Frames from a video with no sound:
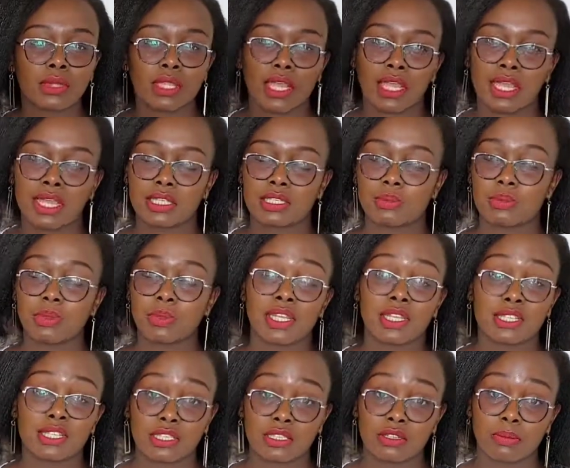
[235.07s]

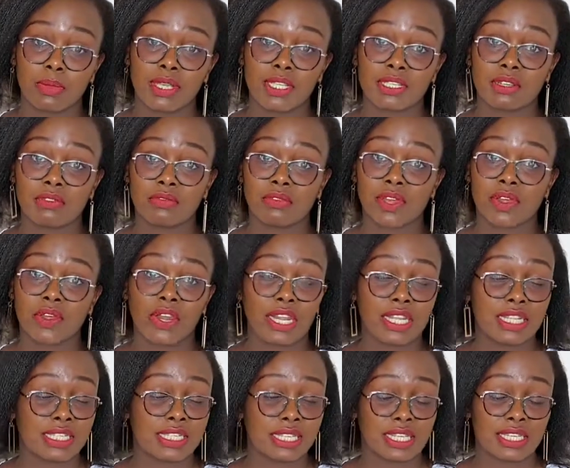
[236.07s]
experiencing domestic
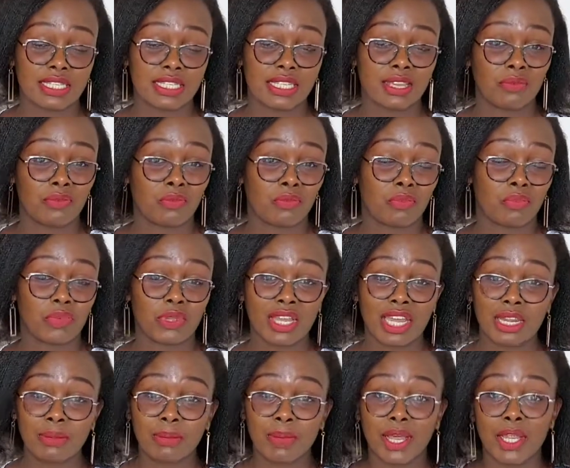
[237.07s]
violence, and the
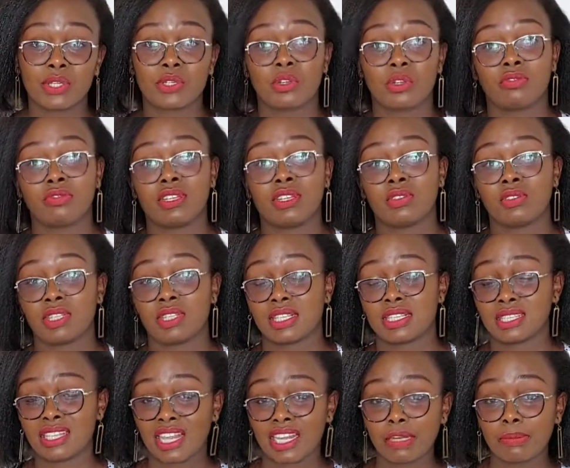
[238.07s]
weird part of it, or the
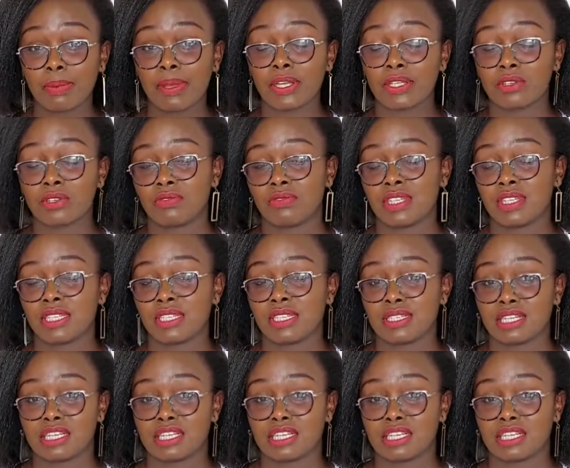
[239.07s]
sad part of it, is